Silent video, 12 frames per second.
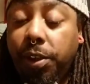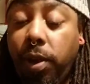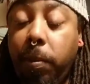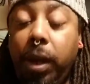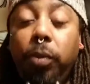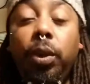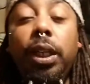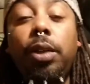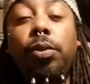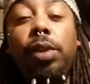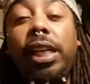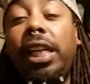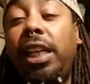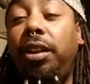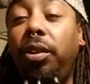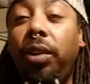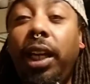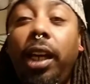talking about, well, we didn't
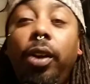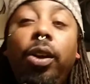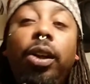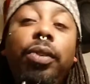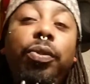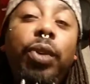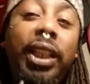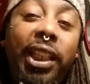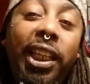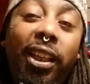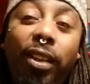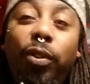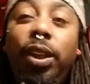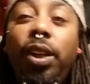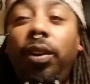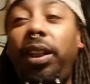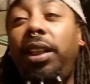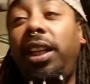do that, or if we did it, we
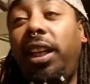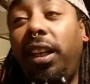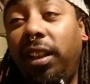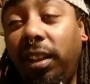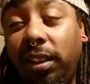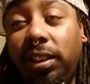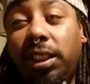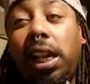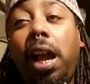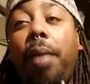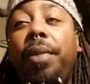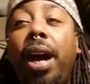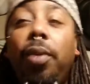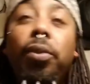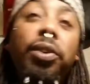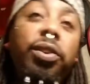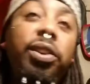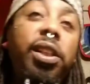only did it a little time, not
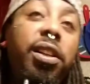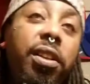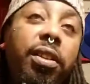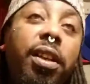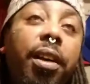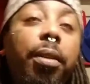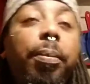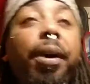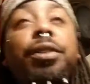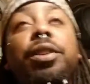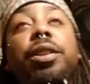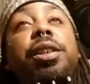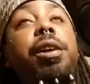worse than this other person.